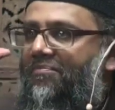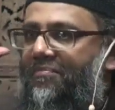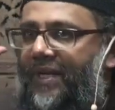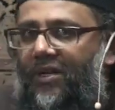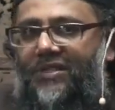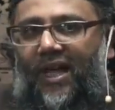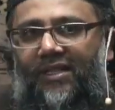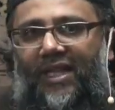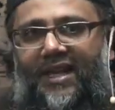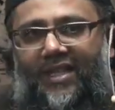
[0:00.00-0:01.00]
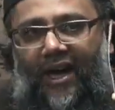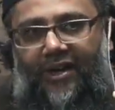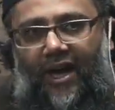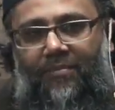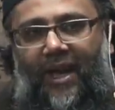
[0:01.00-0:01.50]
because Allah is
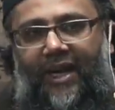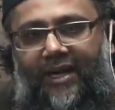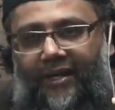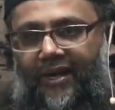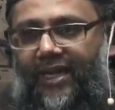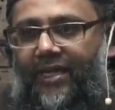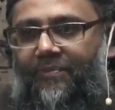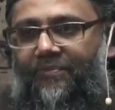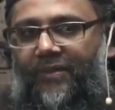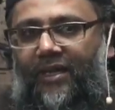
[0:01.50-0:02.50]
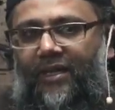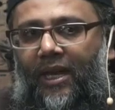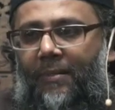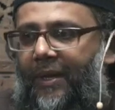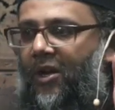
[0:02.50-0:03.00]
Ar-Rahman Ar-Rahim,
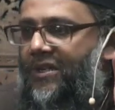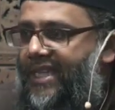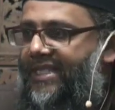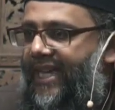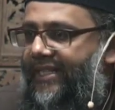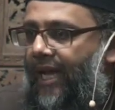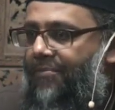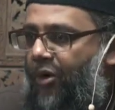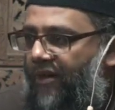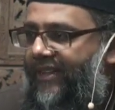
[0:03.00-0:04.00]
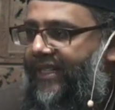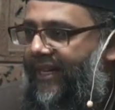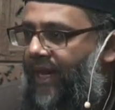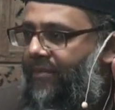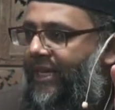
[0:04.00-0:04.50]
because He sent a prophet, a
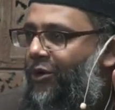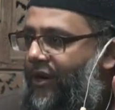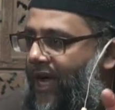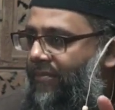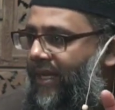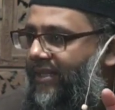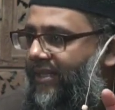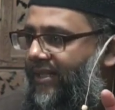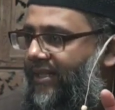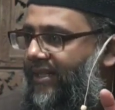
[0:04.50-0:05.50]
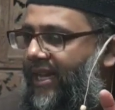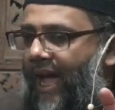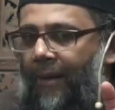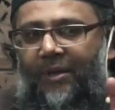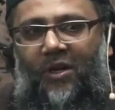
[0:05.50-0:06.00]
Nabi Ar-Rahman,
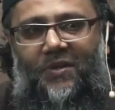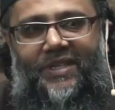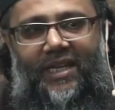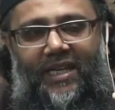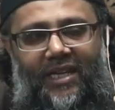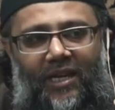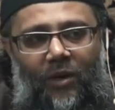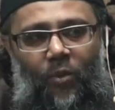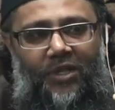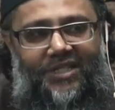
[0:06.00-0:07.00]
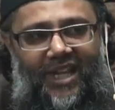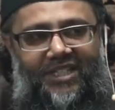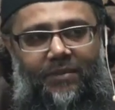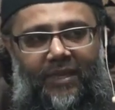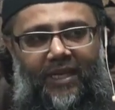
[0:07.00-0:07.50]
and because He wants
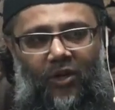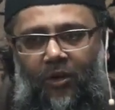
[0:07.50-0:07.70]
us to be an